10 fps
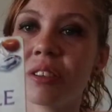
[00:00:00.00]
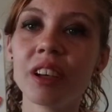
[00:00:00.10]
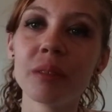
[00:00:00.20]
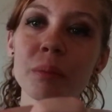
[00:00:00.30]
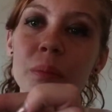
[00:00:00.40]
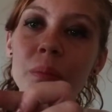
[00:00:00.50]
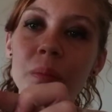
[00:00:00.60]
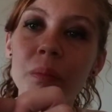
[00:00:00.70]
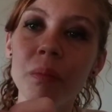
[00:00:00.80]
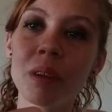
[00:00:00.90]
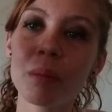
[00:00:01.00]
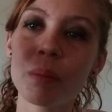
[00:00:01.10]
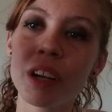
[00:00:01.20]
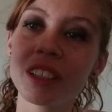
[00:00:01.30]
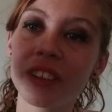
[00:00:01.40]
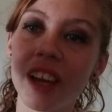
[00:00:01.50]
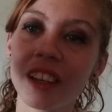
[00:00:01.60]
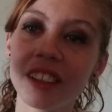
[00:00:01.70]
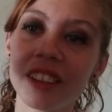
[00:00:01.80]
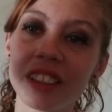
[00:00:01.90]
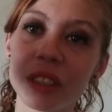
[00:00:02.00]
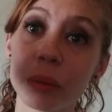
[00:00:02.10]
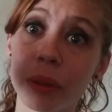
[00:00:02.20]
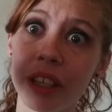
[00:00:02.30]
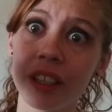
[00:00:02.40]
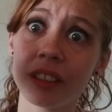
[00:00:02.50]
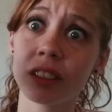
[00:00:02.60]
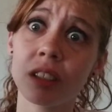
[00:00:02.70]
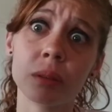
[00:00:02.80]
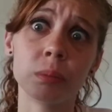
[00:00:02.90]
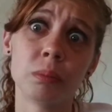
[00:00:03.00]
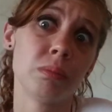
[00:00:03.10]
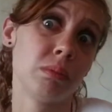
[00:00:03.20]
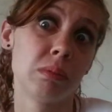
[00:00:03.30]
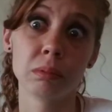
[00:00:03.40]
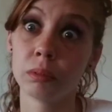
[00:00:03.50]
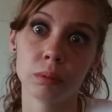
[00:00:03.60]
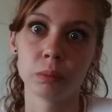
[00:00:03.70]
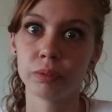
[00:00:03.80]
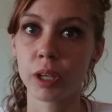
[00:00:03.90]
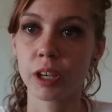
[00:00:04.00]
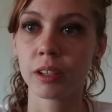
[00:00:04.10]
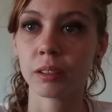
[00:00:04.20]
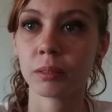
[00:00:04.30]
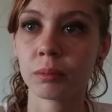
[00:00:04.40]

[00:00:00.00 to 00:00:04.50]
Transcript: to it. But it's okay. You can still read it, so fuck it.